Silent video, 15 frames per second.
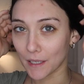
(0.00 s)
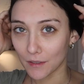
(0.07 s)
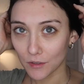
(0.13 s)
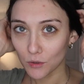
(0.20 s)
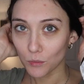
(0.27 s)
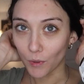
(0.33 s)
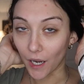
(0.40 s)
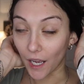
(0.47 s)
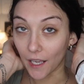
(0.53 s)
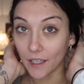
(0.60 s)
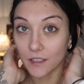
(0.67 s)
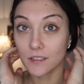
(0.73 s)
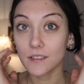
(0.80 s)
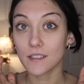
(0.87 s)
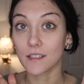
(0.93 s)
a little
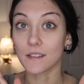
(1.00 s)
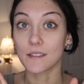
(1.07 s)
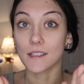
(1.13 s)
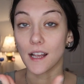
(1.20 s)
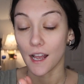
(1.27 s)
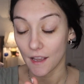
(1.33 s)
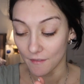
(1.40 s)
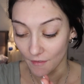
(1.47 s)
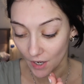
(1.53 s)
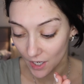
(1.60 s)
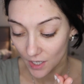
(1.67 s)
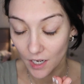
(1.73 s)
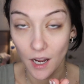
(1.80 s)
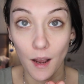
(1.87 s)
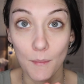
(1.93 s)
while since I've
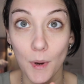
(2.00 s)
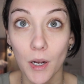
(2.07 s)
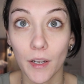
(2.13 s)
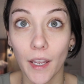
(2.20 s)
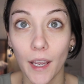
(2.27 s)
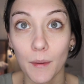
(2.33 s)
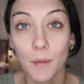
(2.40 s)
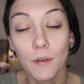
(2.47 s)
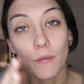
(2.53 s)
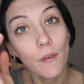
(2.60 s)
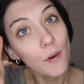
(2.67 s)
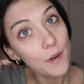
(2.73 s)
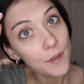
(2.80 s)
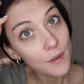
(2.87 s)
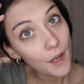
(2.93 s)
come on camera
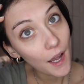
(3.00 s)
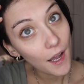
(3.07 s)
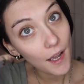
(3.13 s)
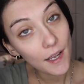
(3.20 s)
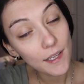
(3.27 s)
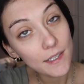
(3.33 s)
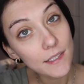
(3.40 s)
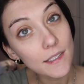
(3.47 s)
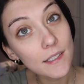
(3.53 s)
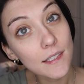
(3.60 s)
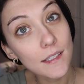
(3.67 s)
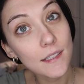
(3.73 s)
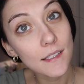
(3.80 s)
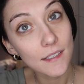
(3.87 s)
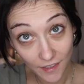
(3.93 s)
for you guys,